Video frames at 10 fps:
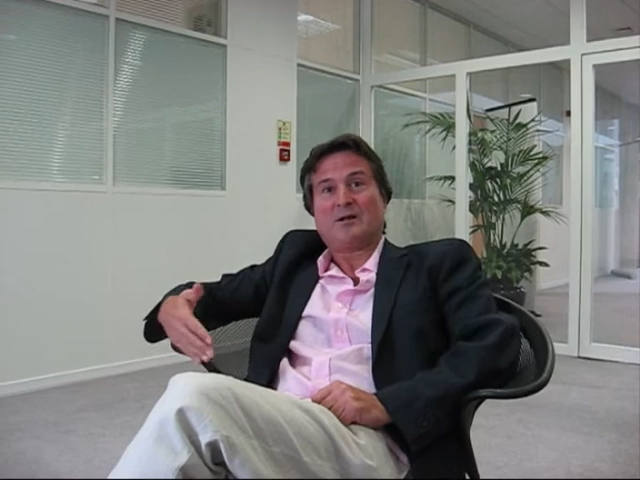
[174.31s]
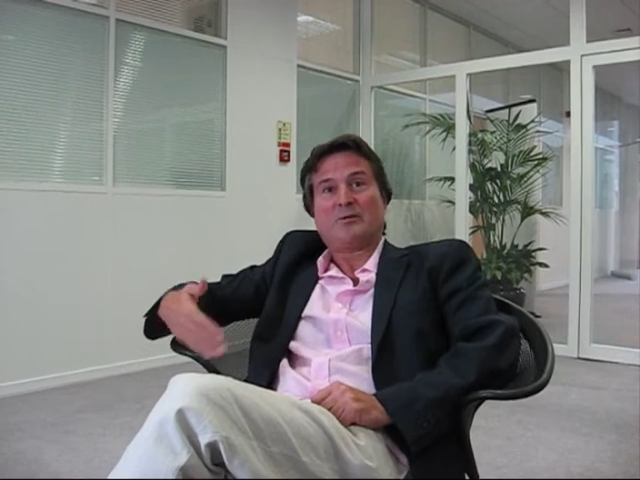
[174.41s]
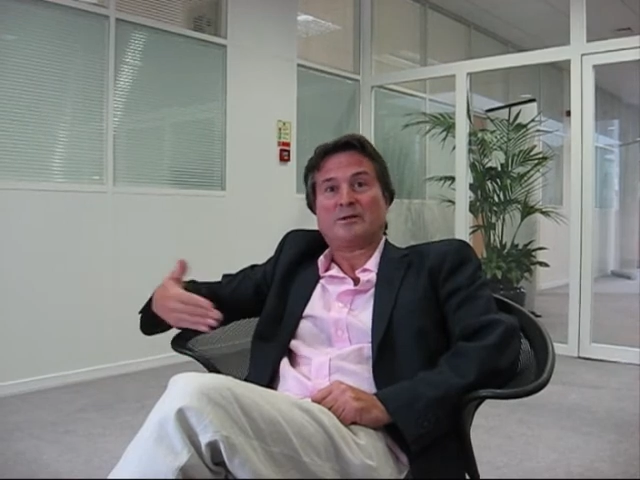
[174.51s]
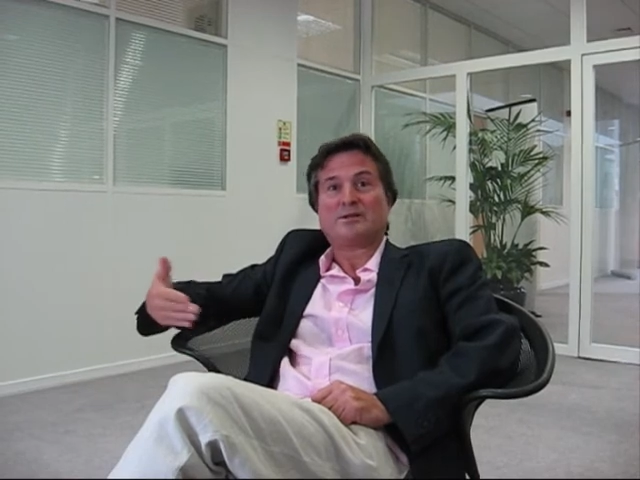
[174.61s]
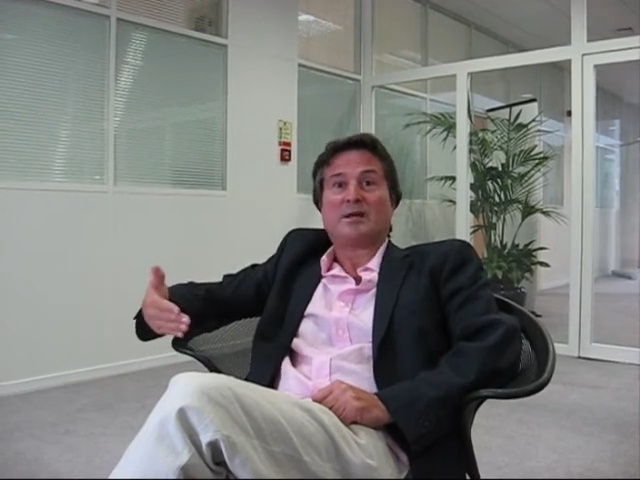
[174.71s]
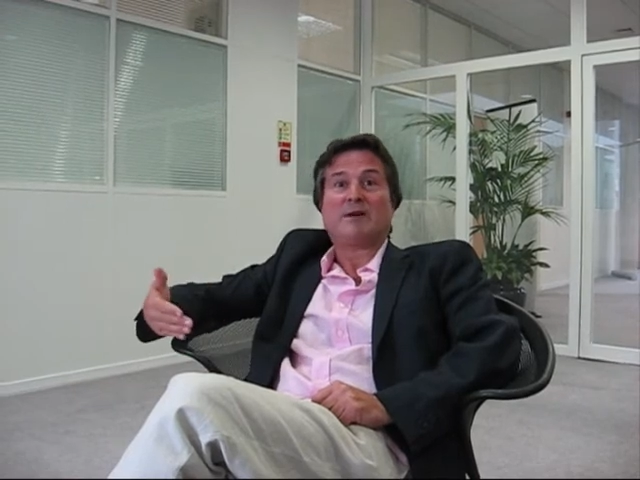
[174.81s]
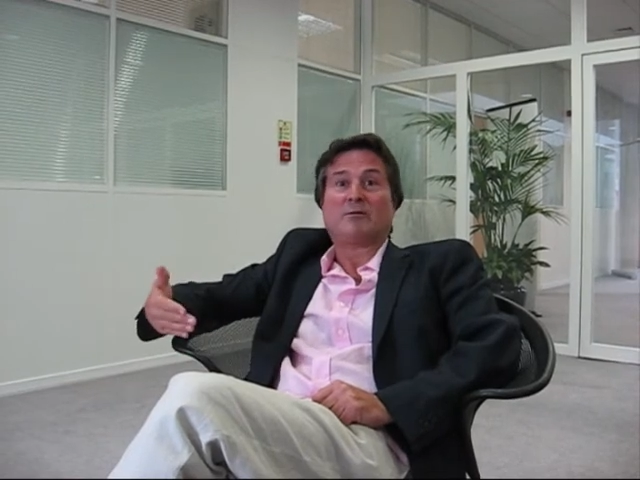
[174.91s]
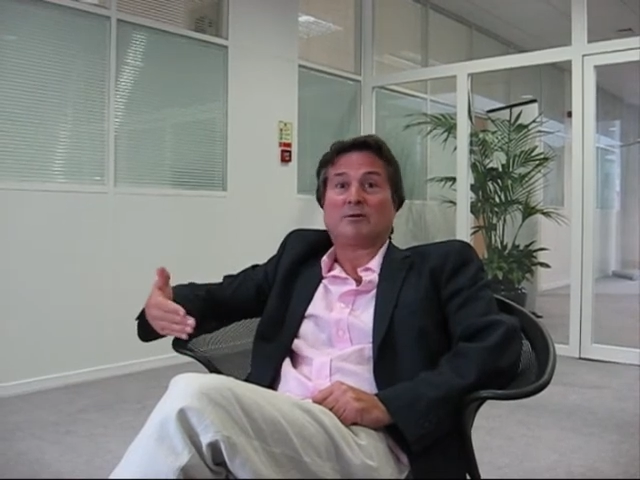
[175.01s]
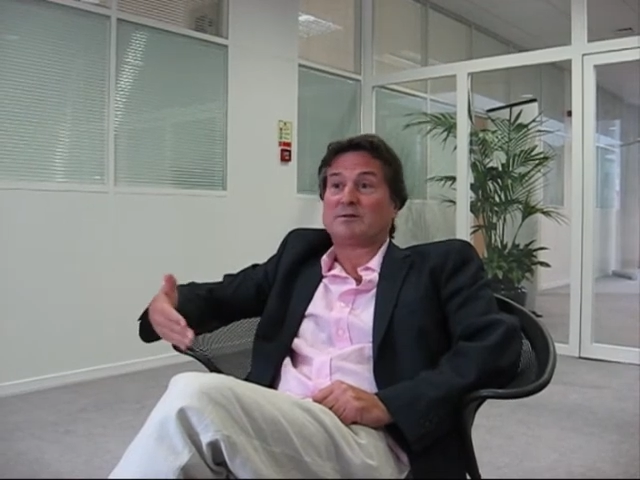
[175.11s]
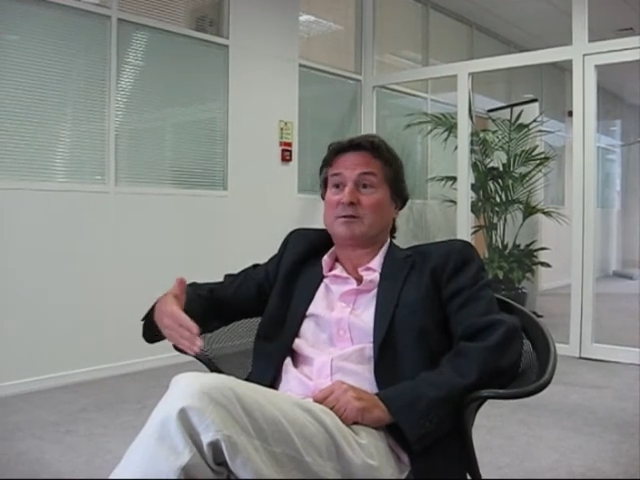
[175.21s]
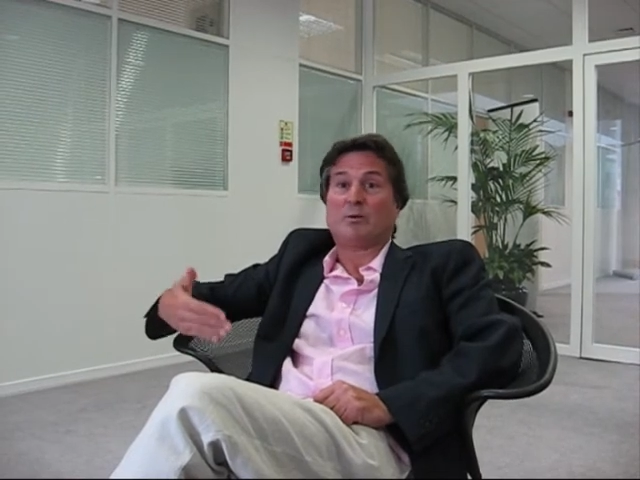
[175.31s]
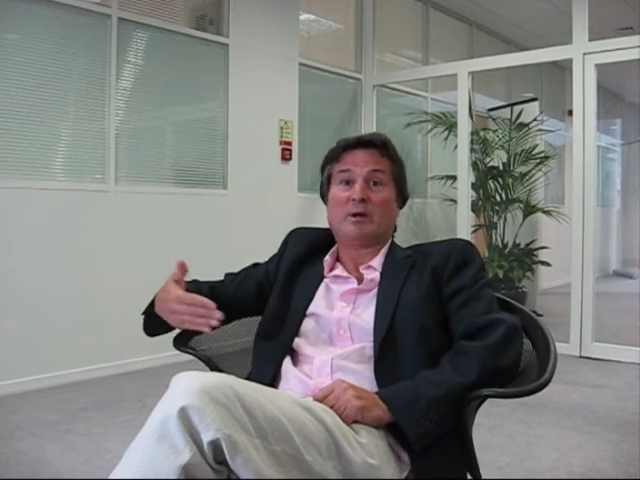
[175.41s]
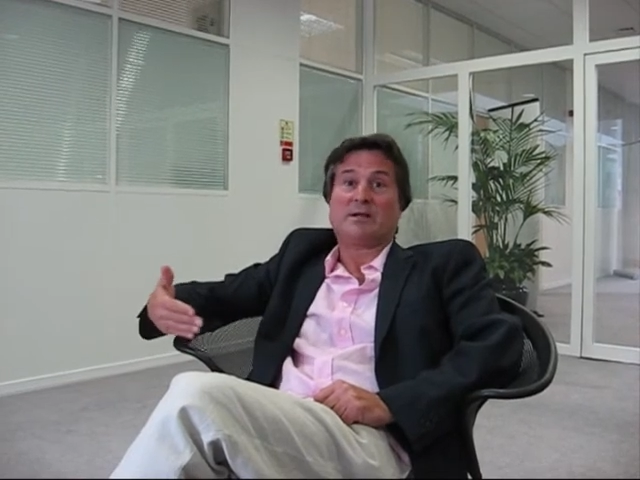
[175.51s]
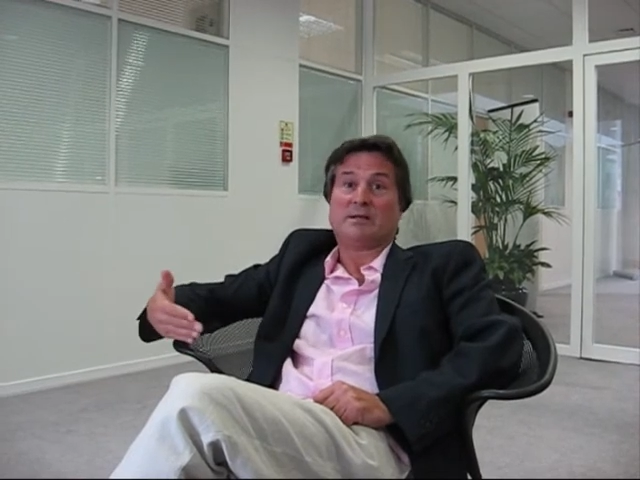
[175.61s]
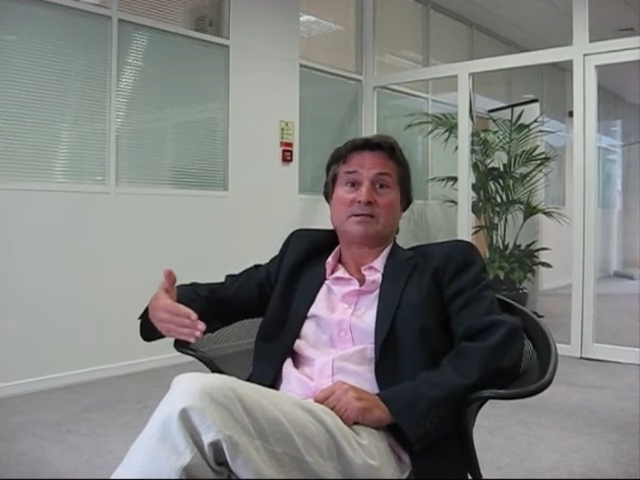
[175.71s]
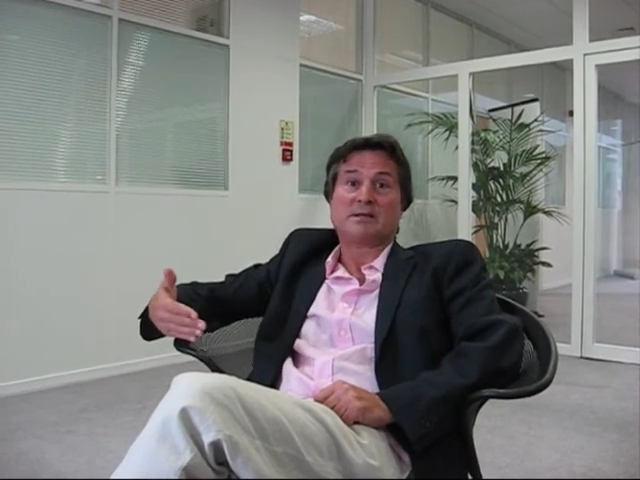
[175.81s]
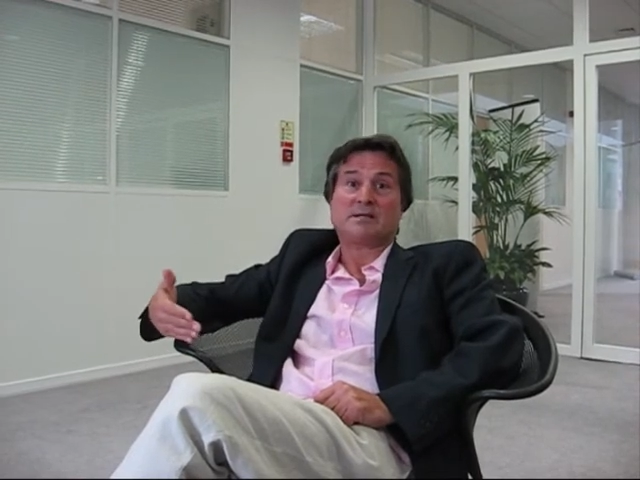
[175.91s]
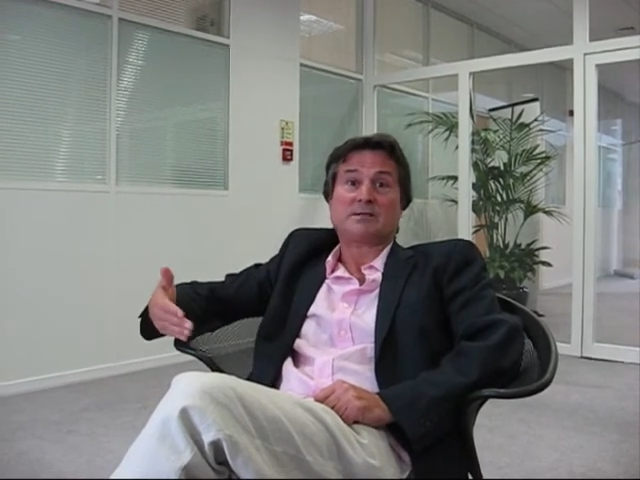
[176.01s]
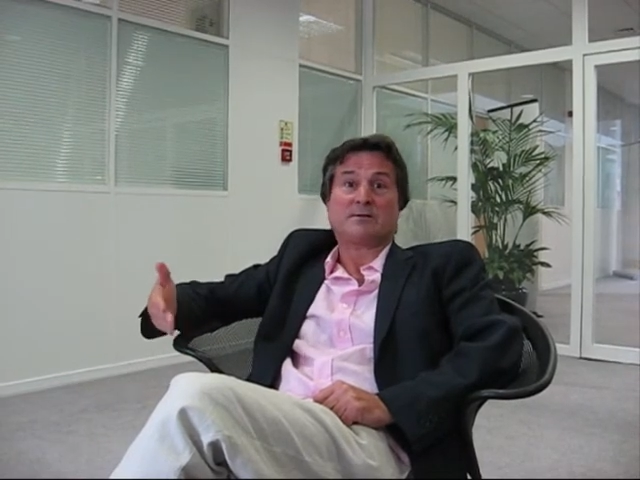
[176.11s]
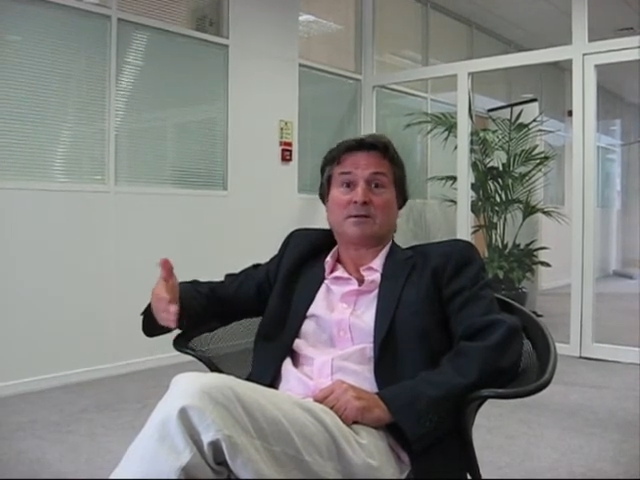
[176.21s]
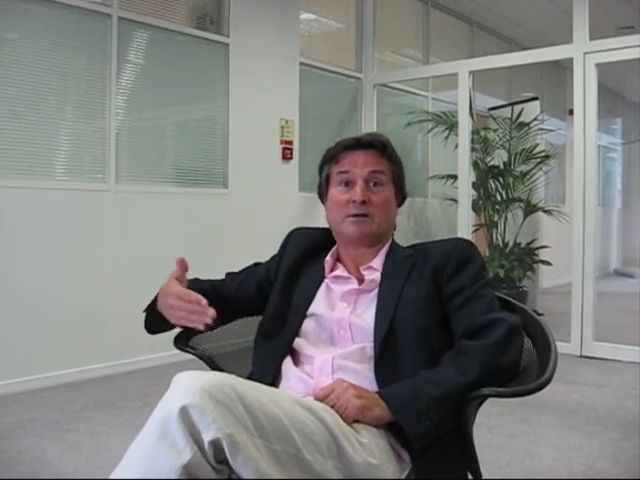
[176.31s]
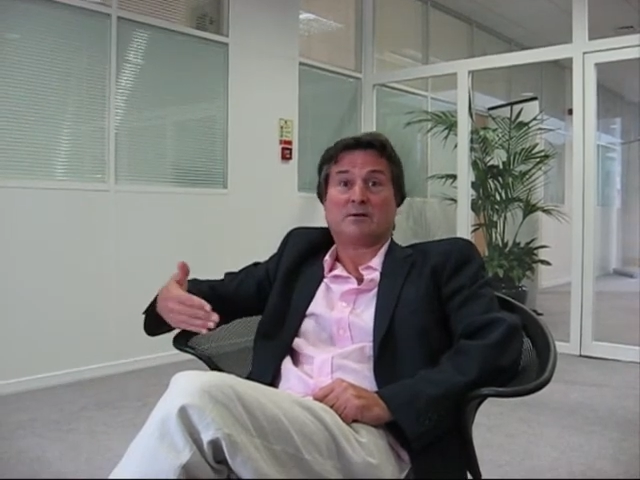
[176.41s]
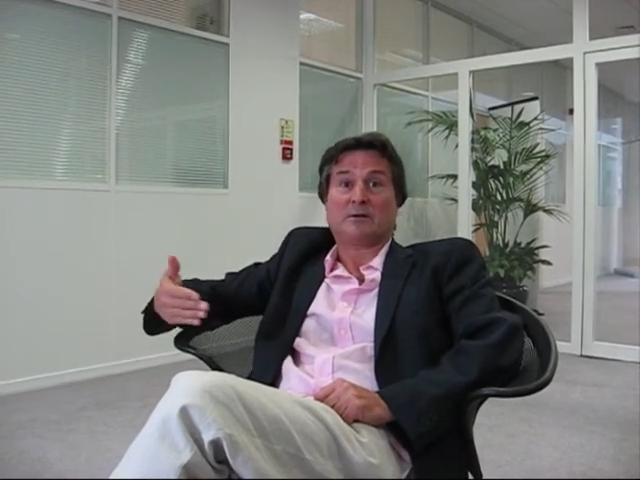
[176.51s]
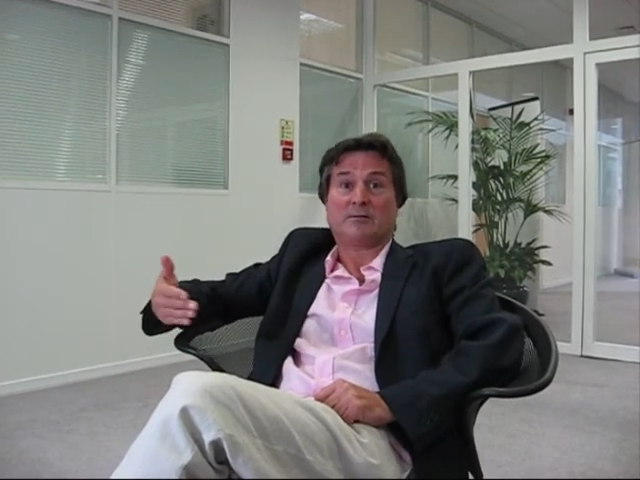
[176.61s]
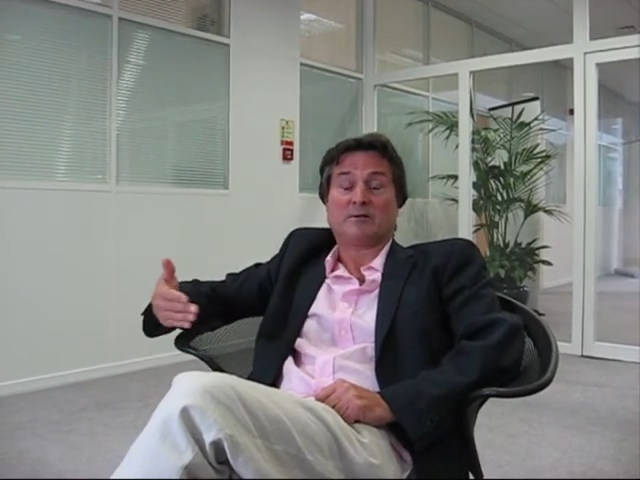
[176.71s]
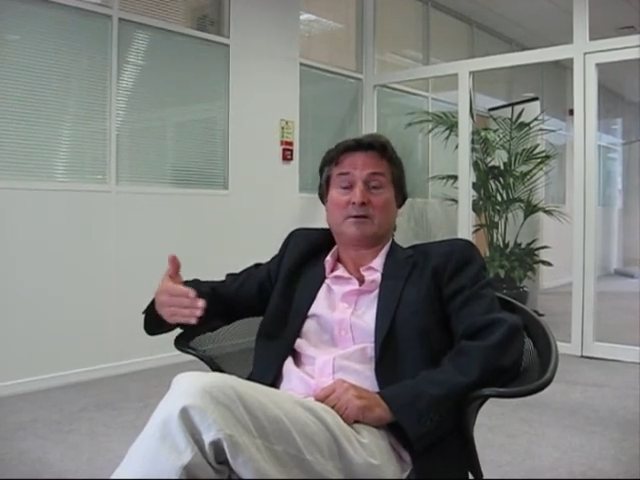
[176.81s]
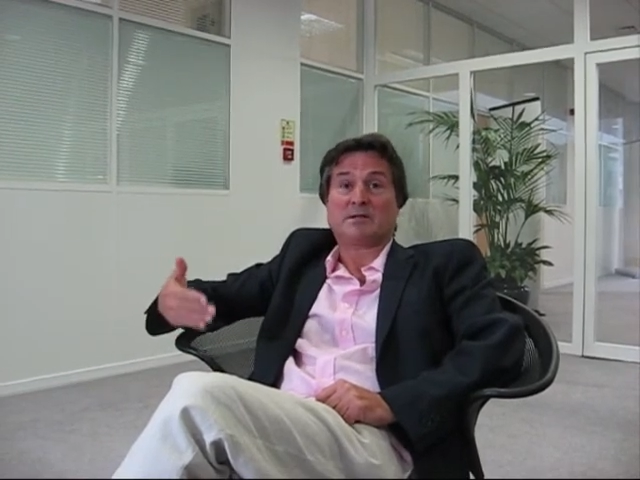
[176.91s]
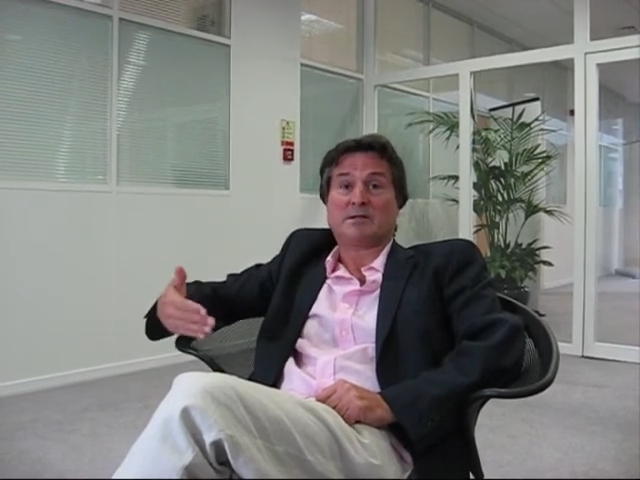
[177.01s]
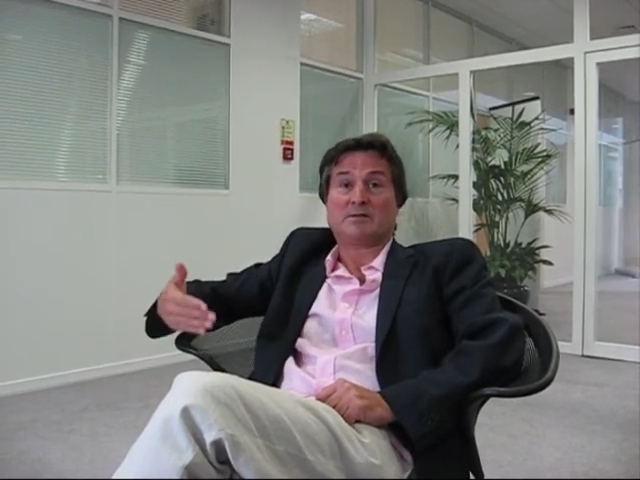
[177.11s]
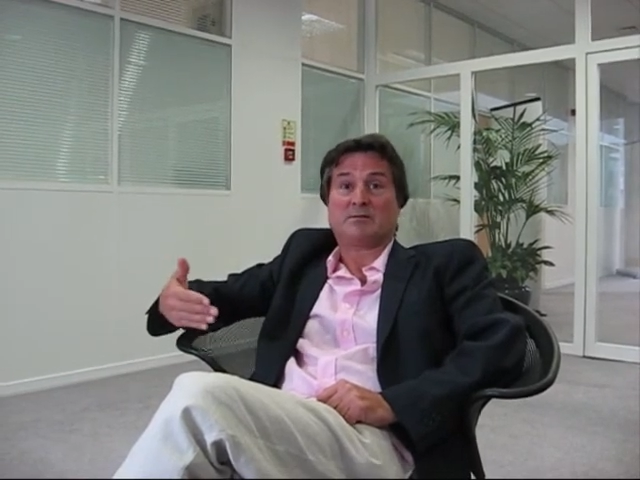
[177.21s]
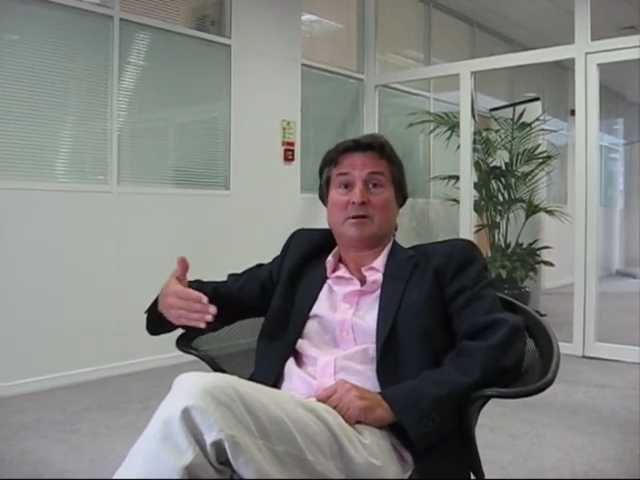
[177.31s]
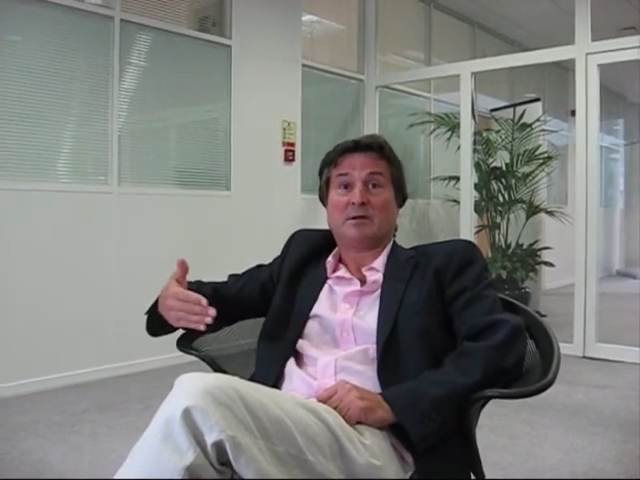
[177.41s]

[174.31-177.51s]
which therefore gives you well in excess of the total immune system